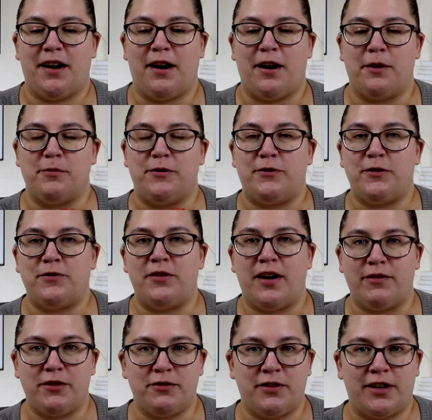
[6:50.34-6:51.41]
If you've
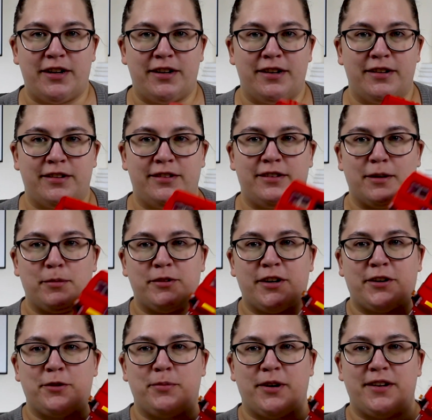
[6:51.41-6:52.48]
never ridden a
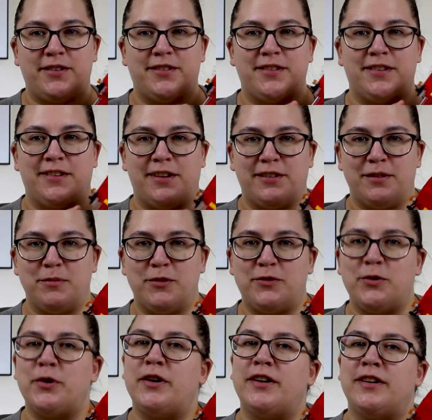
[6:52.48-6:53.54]
double-decker bus in London
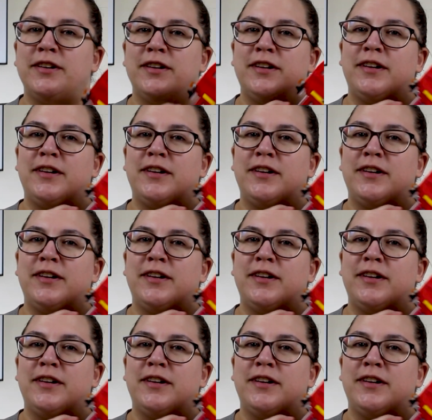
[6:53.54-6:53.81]
before,